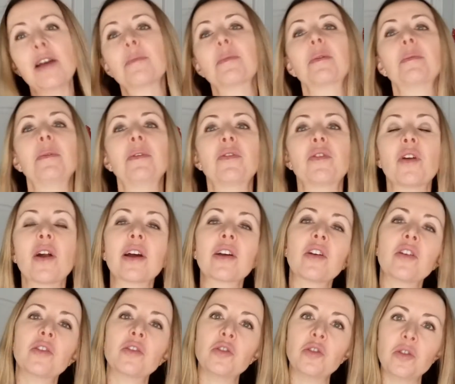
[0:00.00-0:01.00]
but before I
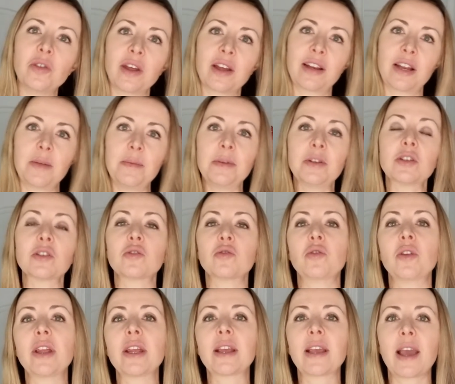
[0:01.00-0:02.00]
go and do that, let me just
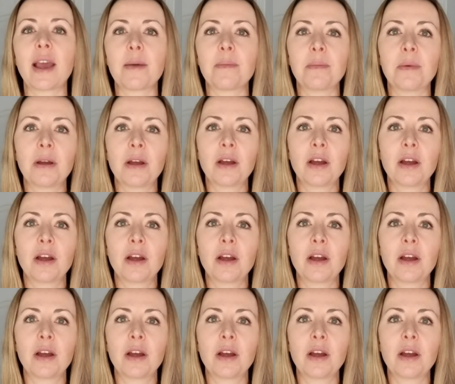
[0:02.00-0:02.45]
recap